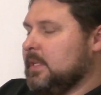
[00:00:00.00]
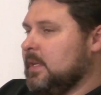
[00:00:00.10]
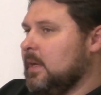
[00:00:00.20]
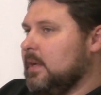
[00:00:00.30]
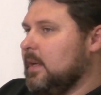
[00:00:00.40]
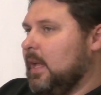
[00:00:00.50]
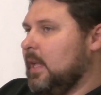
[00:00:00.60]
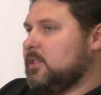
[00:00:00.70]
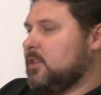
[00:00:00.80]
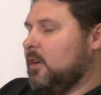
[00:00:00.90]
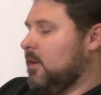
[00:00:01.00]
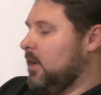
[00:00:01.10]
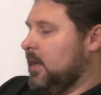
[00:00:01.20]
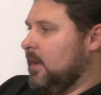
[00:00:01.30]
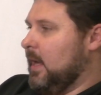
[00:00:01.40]
And it's
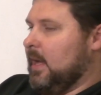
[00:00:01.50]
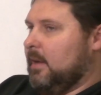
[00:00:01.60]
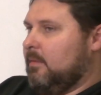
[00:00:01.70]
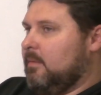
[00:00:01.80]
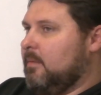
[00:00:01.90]
certainly not